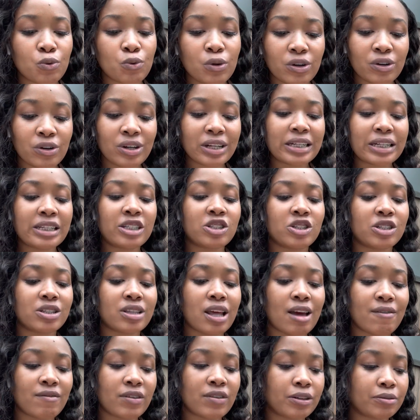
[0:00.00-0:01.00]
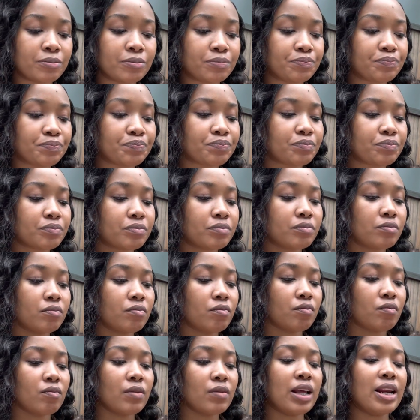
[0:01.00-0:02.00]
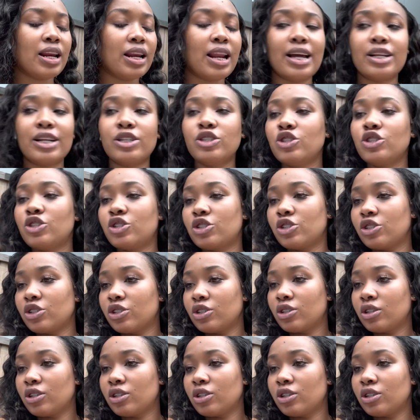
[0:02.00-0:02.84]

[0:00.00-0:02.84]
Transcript: We're quickly just having lunch.